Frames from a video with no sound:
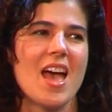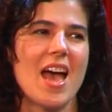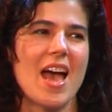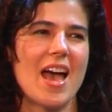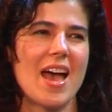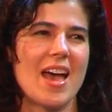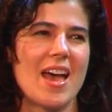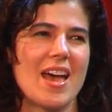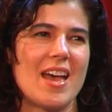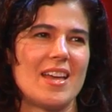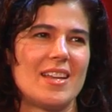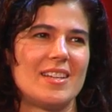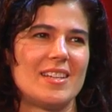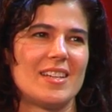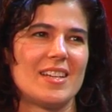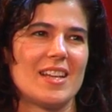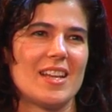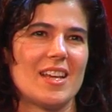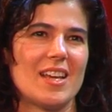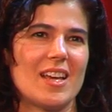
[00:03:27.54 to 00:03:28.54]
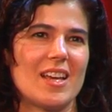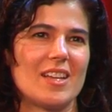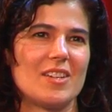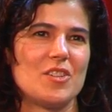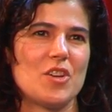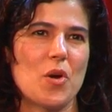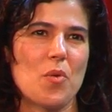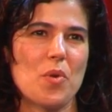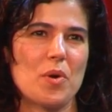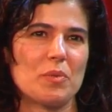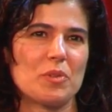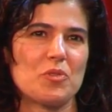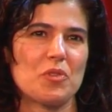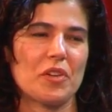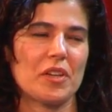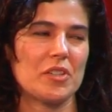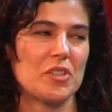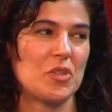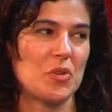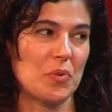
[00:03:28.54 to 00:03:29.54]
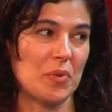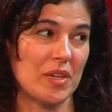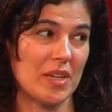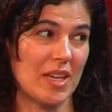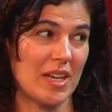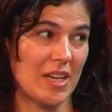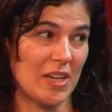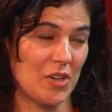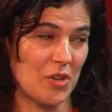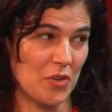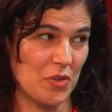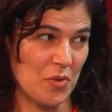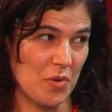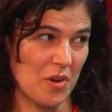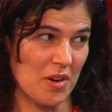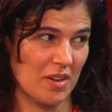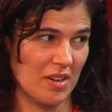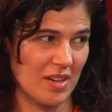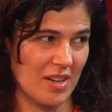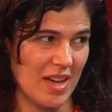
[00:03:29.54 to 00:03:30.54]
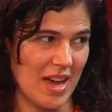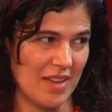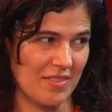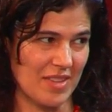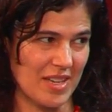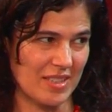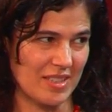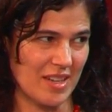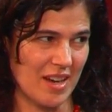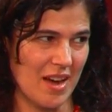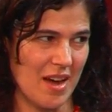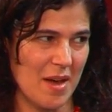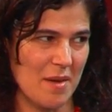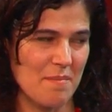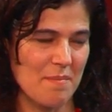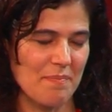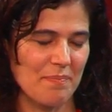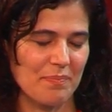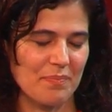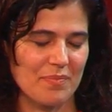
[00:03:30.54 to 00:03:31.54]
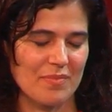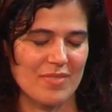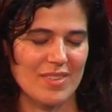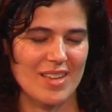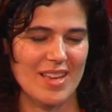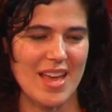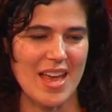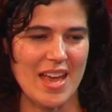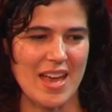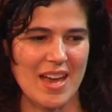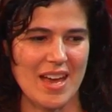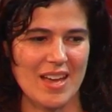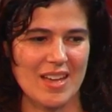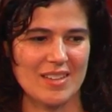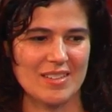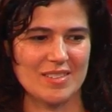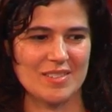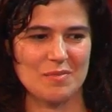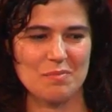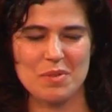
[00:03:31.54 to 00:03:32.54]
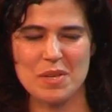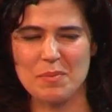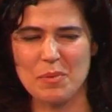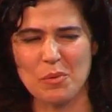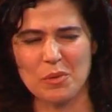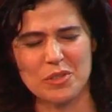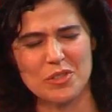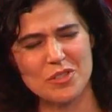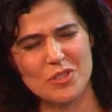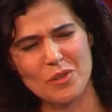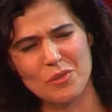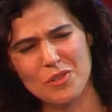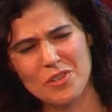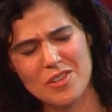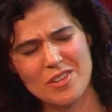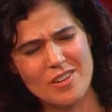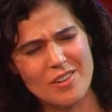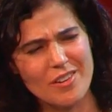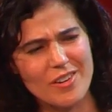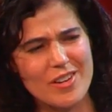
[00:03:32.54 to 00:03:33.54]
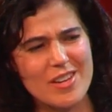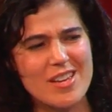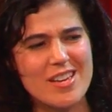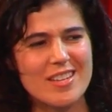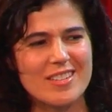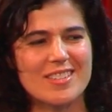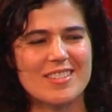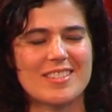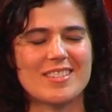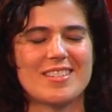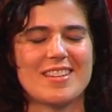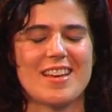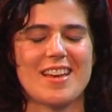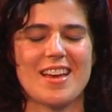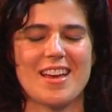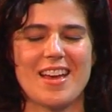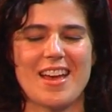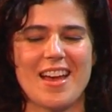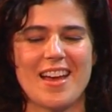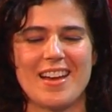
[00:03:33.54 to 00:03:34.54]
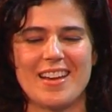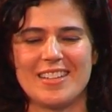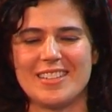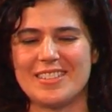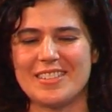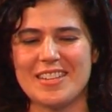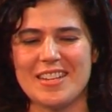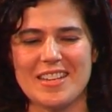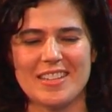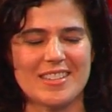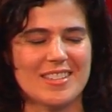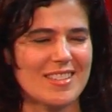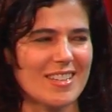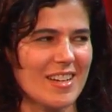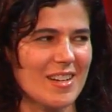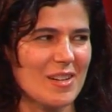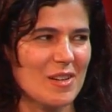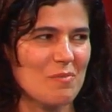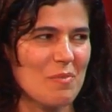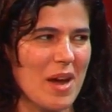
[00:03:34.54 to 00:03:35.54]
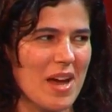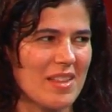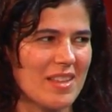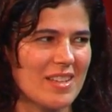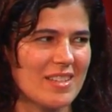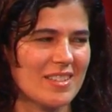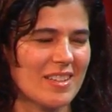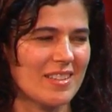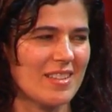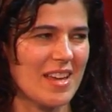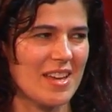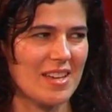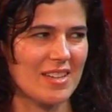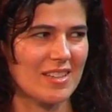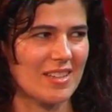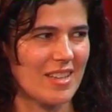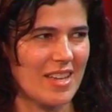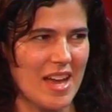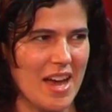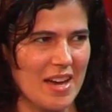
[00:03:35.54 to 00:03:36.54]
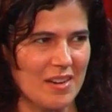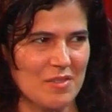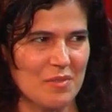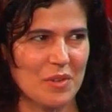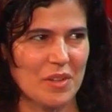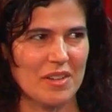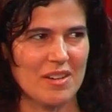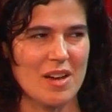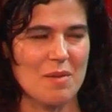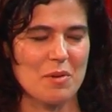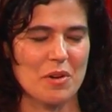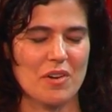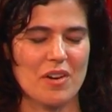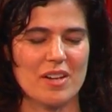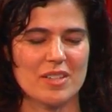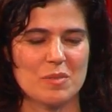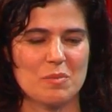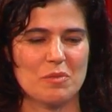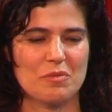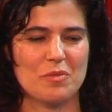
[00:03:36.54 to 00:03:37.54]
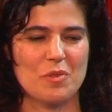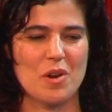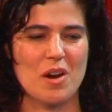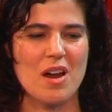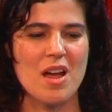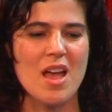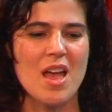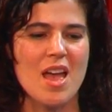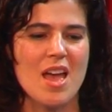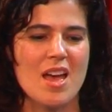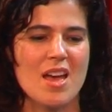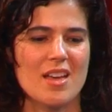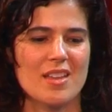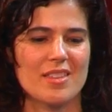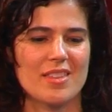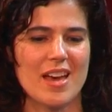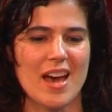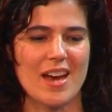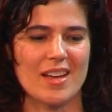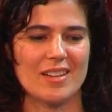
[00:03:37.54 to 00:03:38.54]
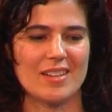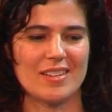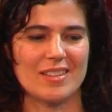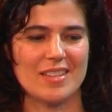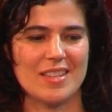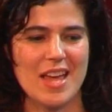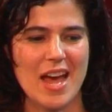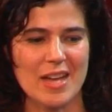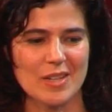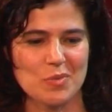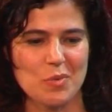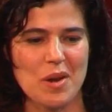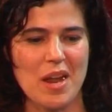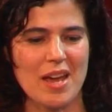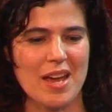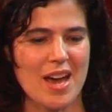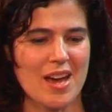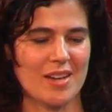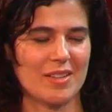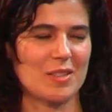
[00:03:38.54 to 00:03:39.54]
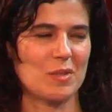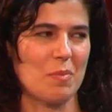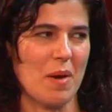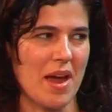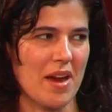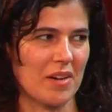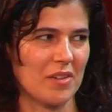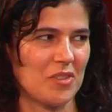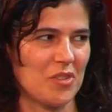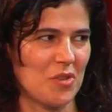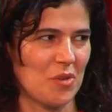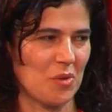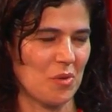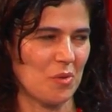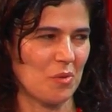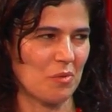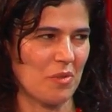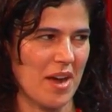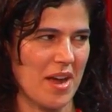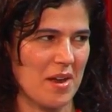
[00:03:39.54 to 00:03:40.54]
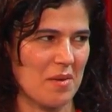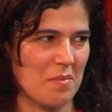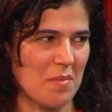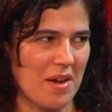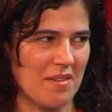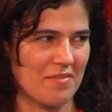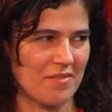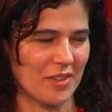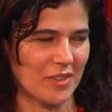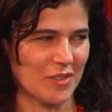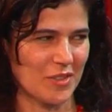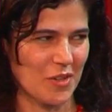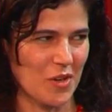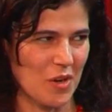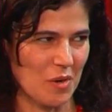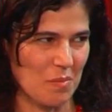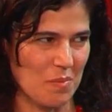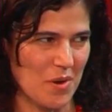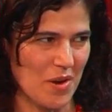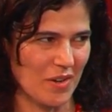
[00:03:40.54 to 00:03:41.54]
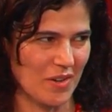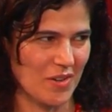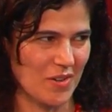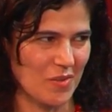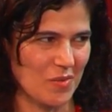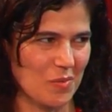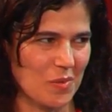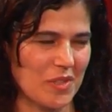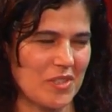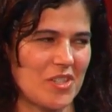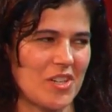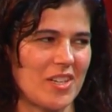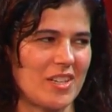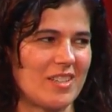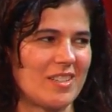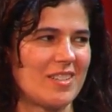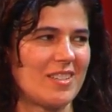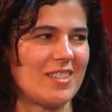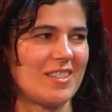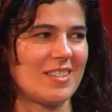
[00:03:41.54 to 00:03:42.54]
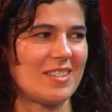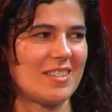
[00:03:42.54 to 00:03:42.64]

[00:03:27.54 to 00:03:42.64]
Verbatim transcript: and no one was really doing it in New York at that time, and people were so curious and excited by this because they, they hadn't really come across it before that that's when I got inspired to write my first cookbook, mm -hmm. which is